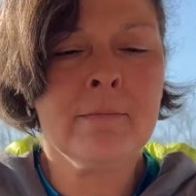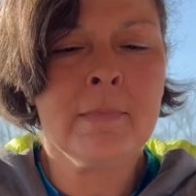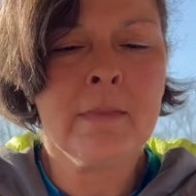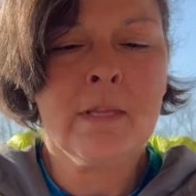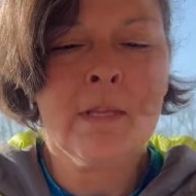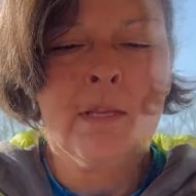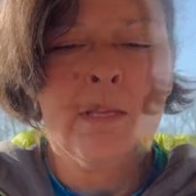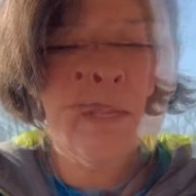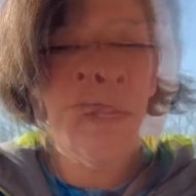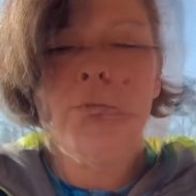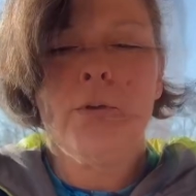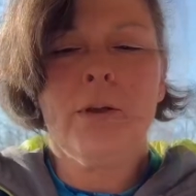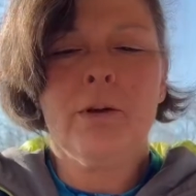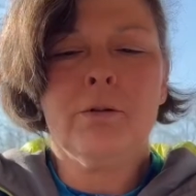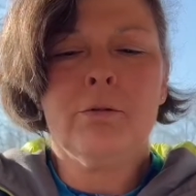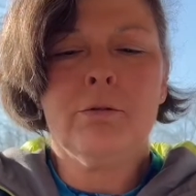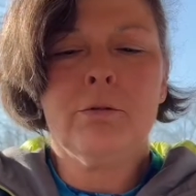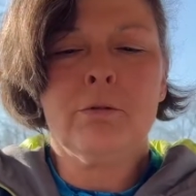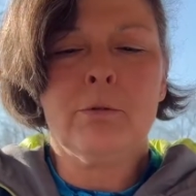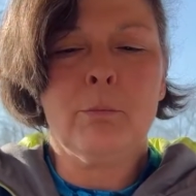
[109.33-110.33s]
The
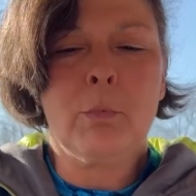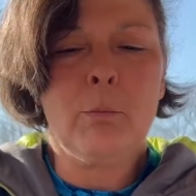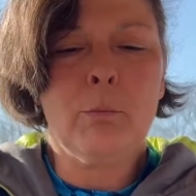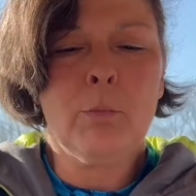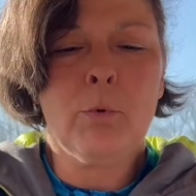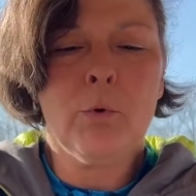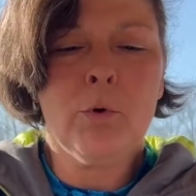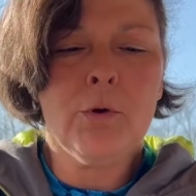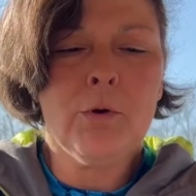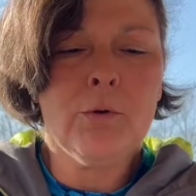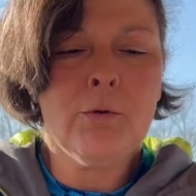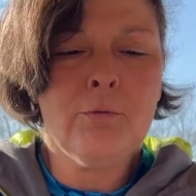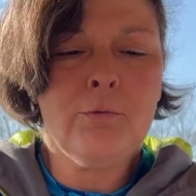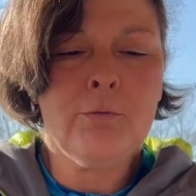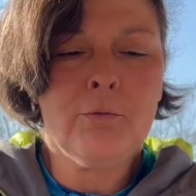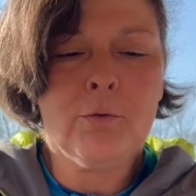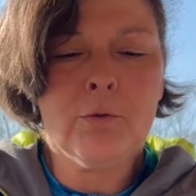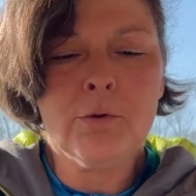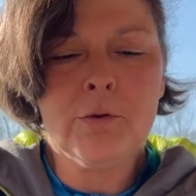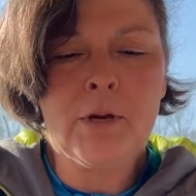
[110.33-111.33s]
trail is a memorial
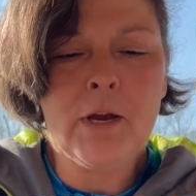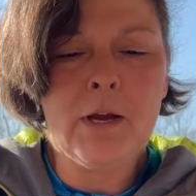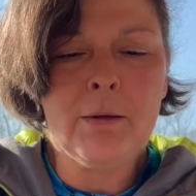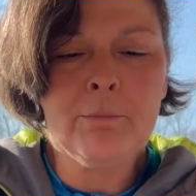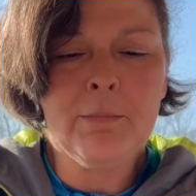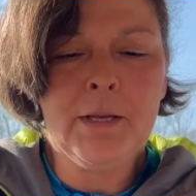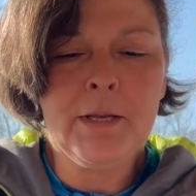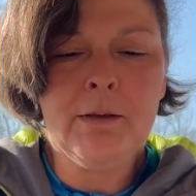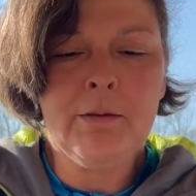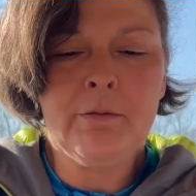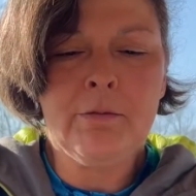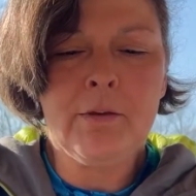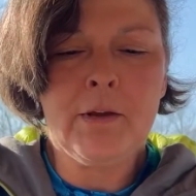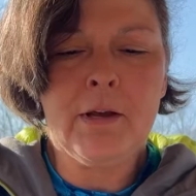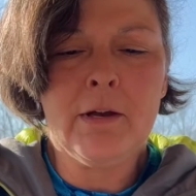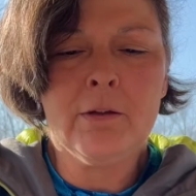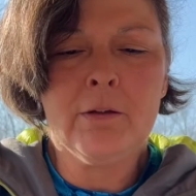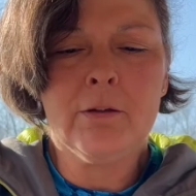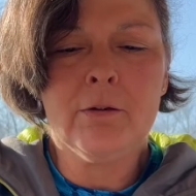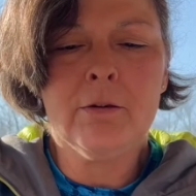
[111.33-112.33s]
for John P.
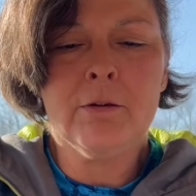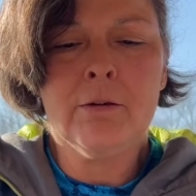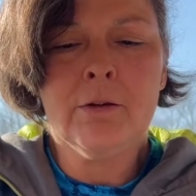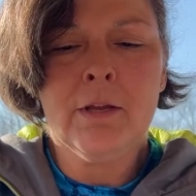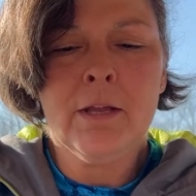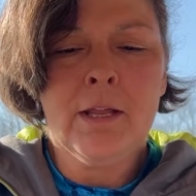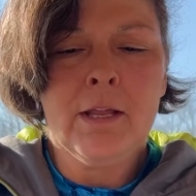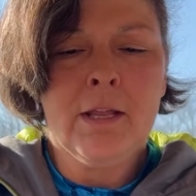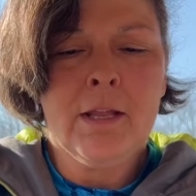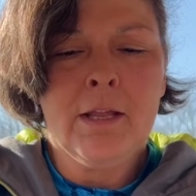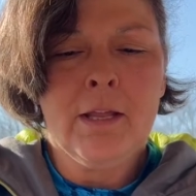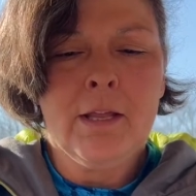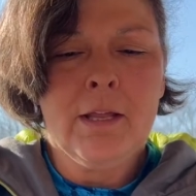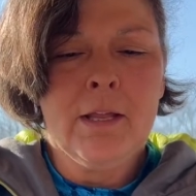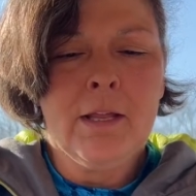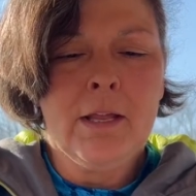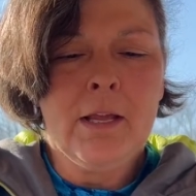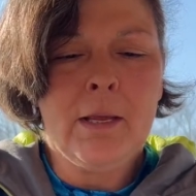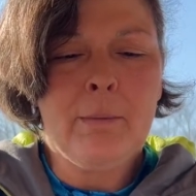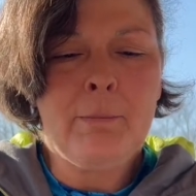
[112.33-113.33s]
Sailor,
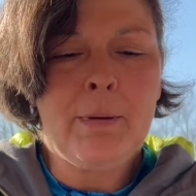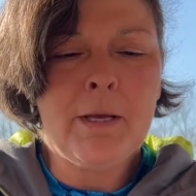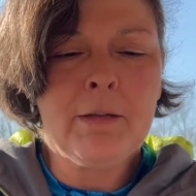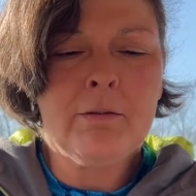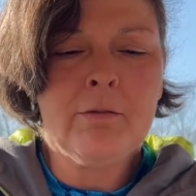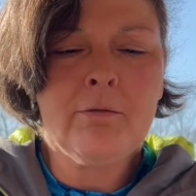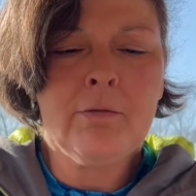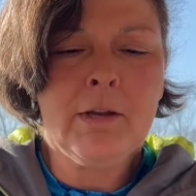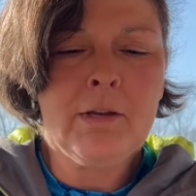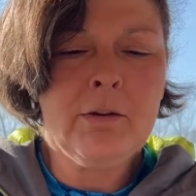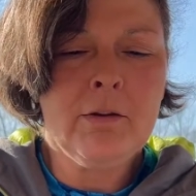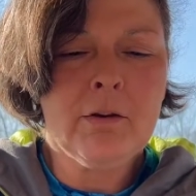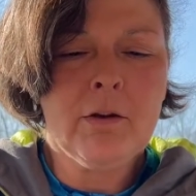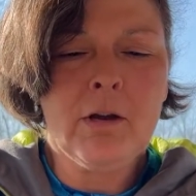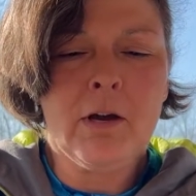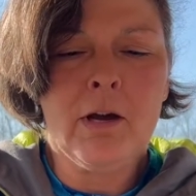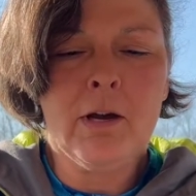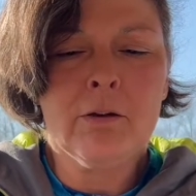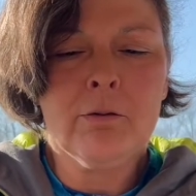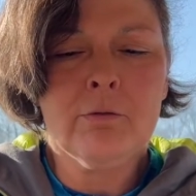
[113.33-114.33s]
a Pennsylvania
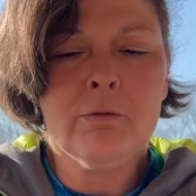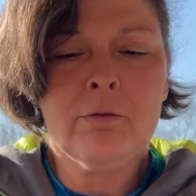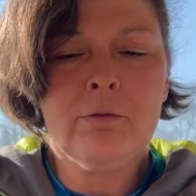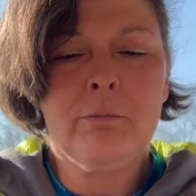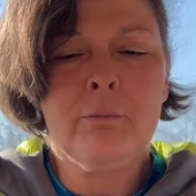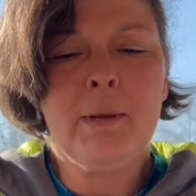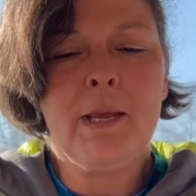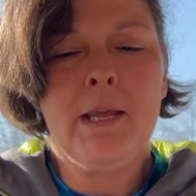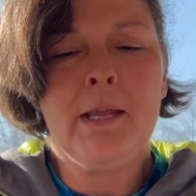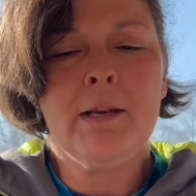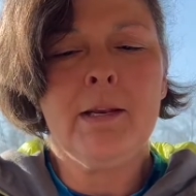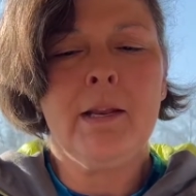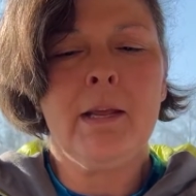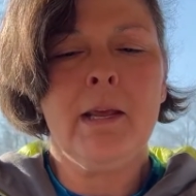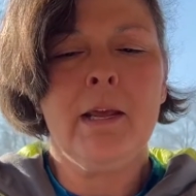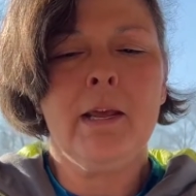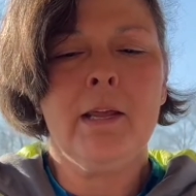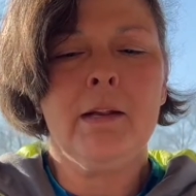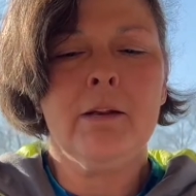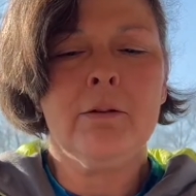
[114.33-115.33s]
congressman
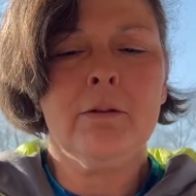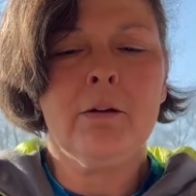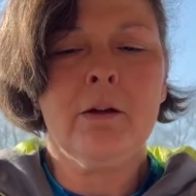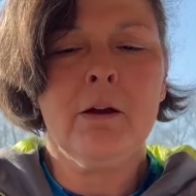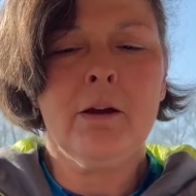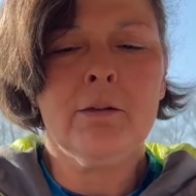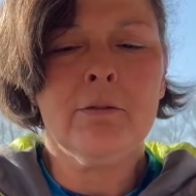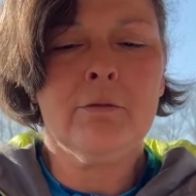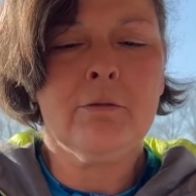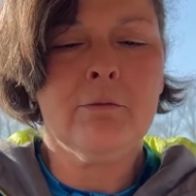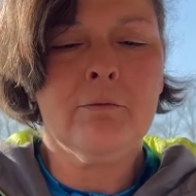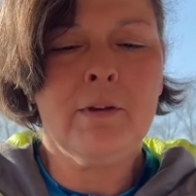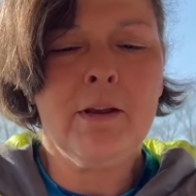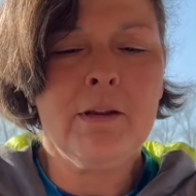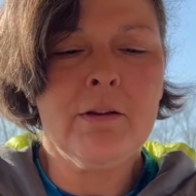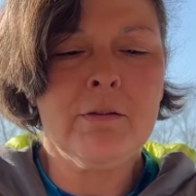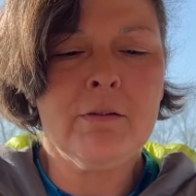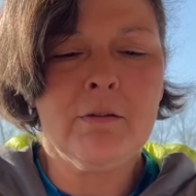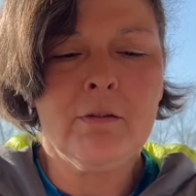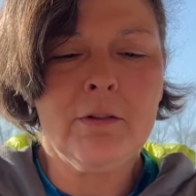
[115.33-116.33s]
and
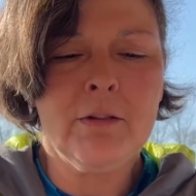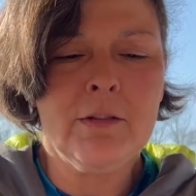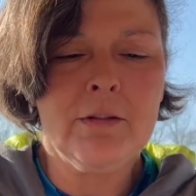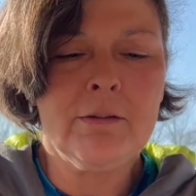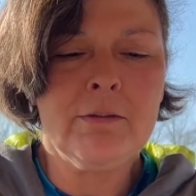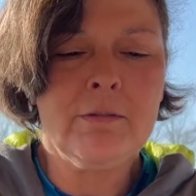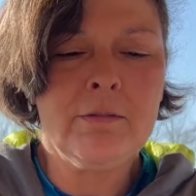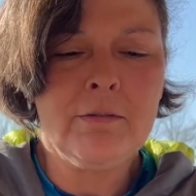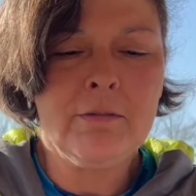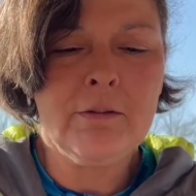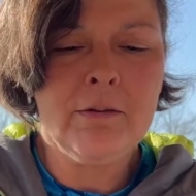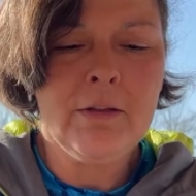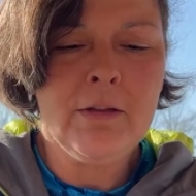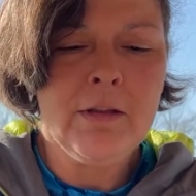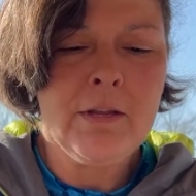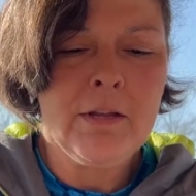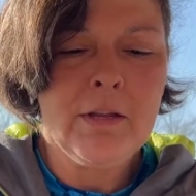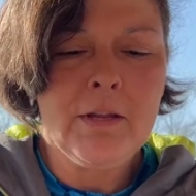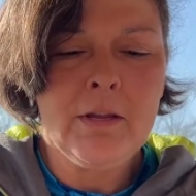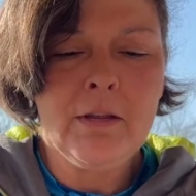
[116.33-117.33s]
conservationist.
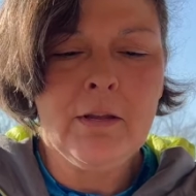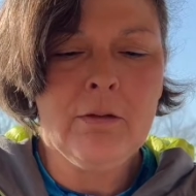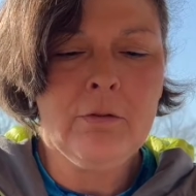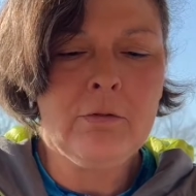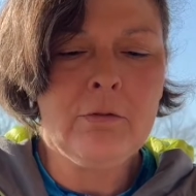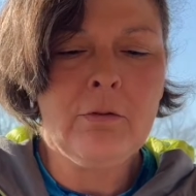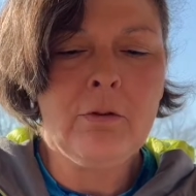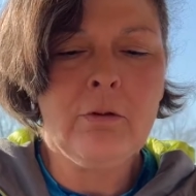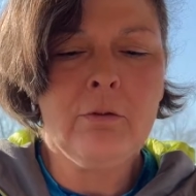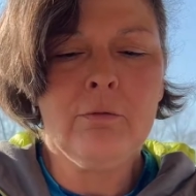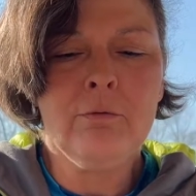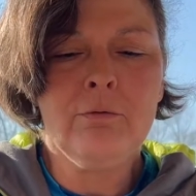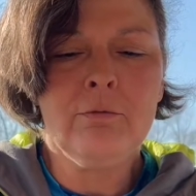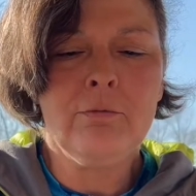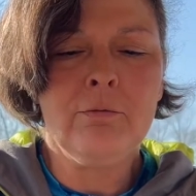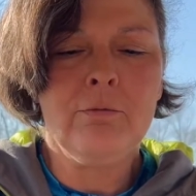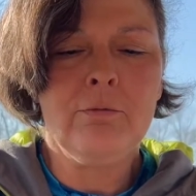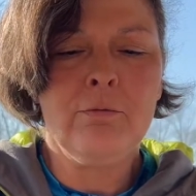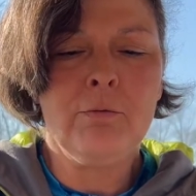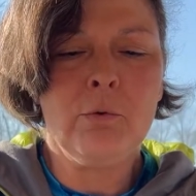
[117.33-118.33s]
He's known
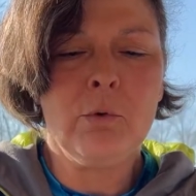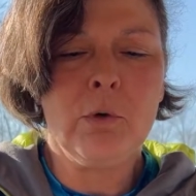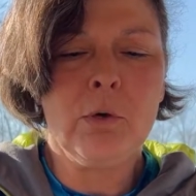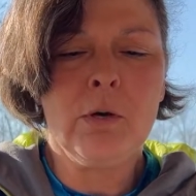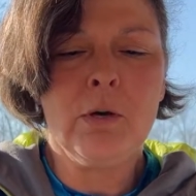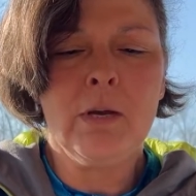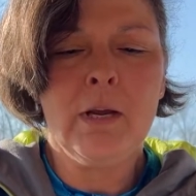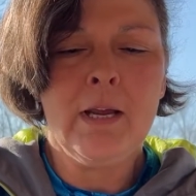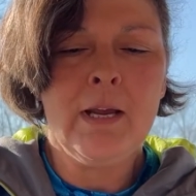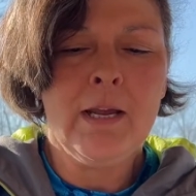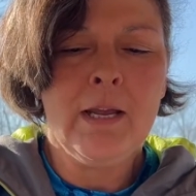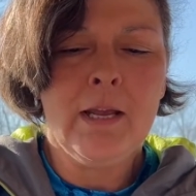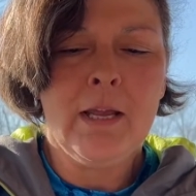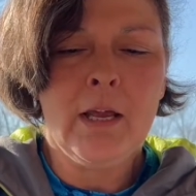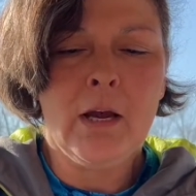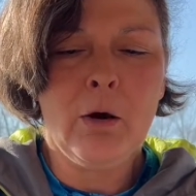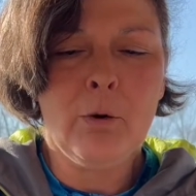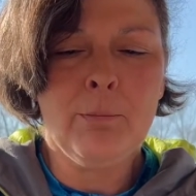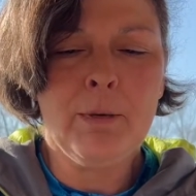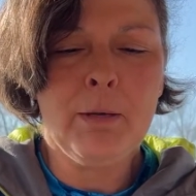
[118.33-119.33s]
for
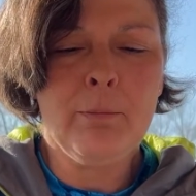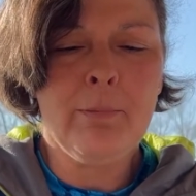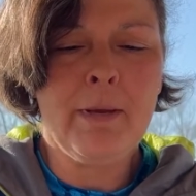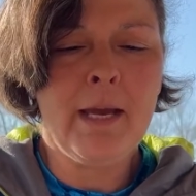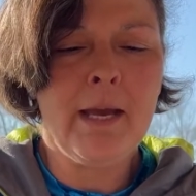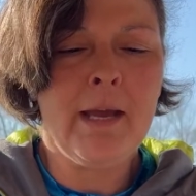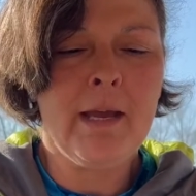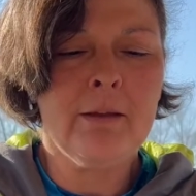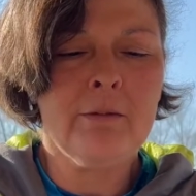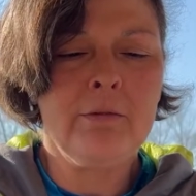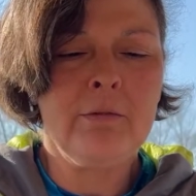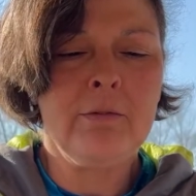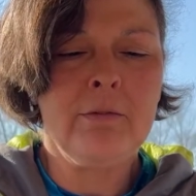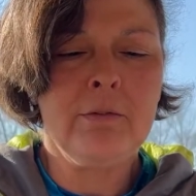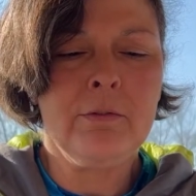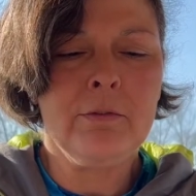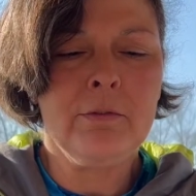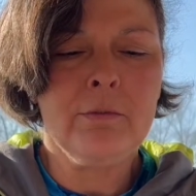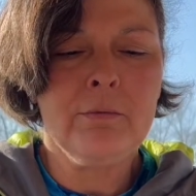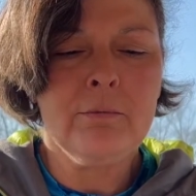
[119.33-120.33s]
helping pass
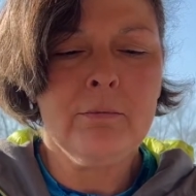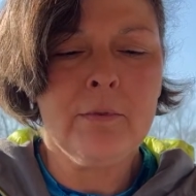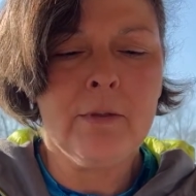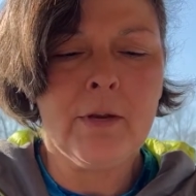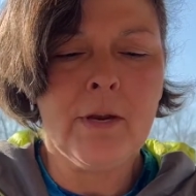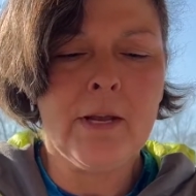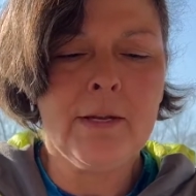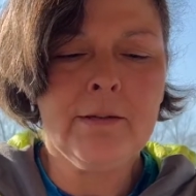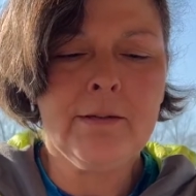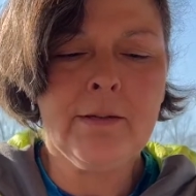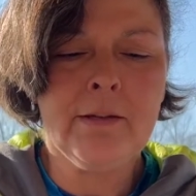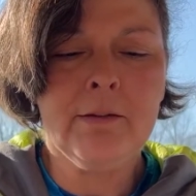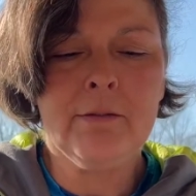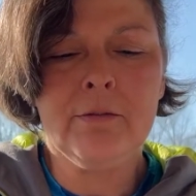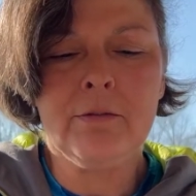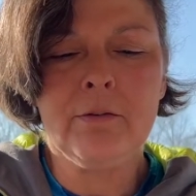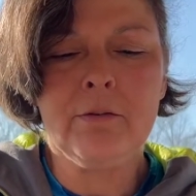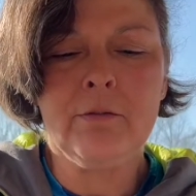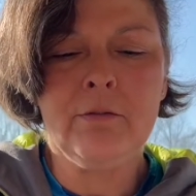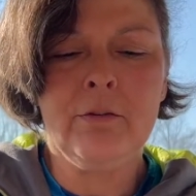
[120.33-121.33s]
the
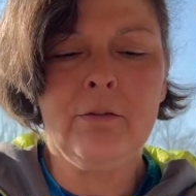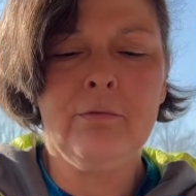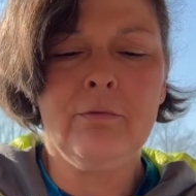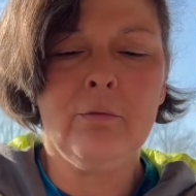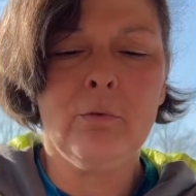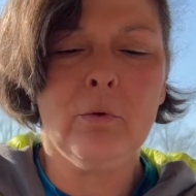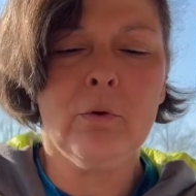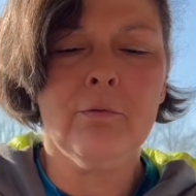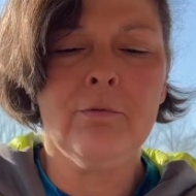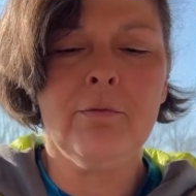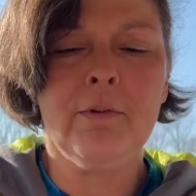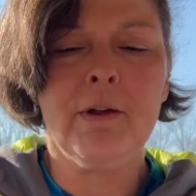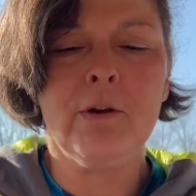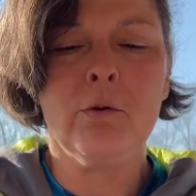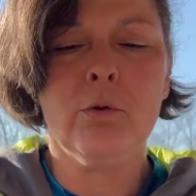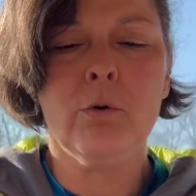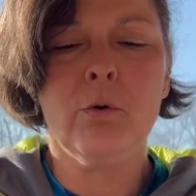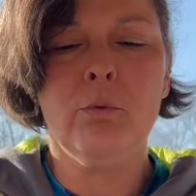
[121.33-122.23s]
1964 Federal